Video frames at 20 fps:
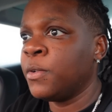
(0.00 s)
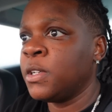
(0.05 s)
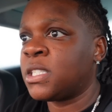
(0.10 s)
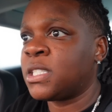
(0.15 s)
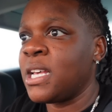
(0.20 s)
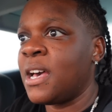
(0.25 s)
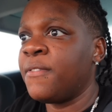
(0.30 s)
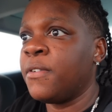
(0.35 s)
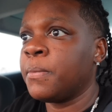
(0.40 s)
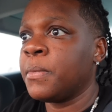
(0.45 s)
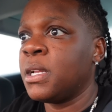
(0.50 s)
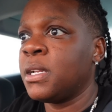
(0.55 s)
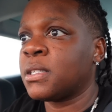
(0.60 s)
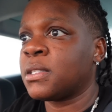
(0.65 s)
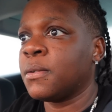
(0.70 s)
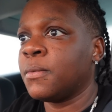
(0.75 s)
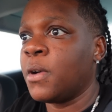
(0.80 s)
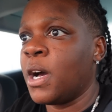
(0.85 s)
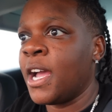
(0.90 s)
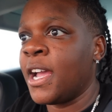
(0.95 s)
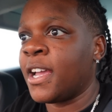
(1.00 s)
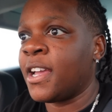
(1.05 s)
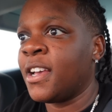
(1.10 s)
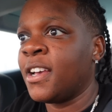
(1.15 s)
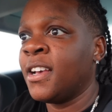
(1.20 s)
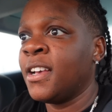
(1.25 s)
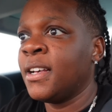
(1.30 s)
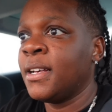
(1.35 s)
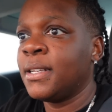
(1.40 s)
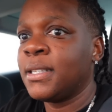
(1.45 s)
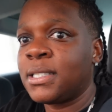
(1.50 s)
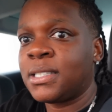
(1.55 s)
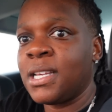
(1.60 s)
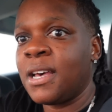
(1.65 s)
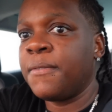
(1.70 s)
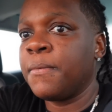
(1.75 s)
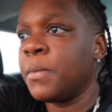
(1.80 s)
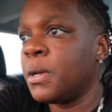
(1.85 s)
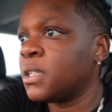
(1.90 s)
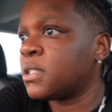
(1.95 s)
we 7 minutes away.
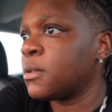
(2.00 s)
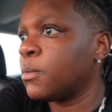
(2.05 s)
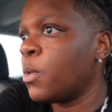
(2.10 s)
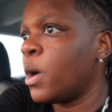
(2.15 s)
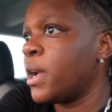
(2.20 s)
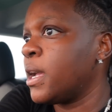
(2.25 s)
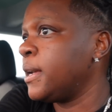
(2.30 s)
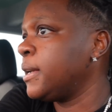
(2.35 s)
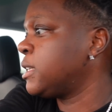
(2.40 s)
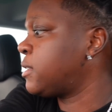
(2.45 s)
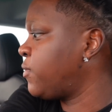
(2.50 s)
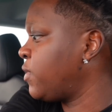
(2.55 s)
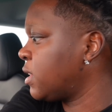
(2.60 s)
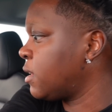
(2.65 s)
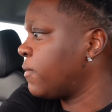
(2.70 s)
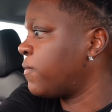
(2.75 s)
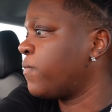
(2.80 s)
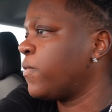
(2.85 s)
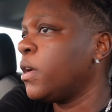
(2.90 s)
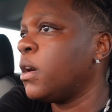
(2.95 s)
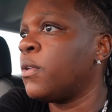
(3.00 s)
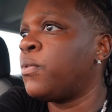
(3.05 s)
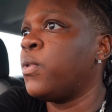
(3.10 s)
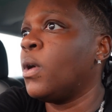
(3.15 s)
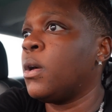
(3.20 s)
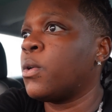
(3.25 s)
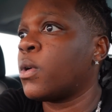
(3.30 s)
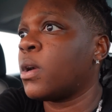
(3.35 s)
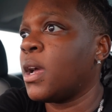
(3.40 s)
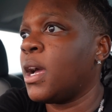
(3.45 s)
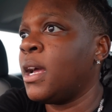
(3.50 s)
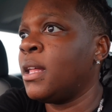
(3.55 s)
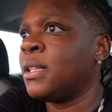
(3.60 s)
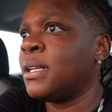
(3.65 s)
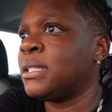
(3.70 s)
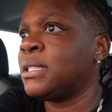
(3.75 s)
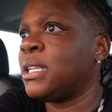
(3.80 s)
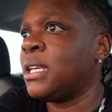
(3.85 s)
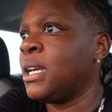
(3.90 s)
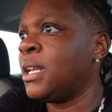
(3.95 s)
7 minutes away, East 55th. Okay,
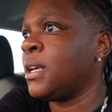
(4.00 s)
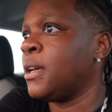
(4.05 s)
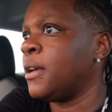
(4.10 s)
let's get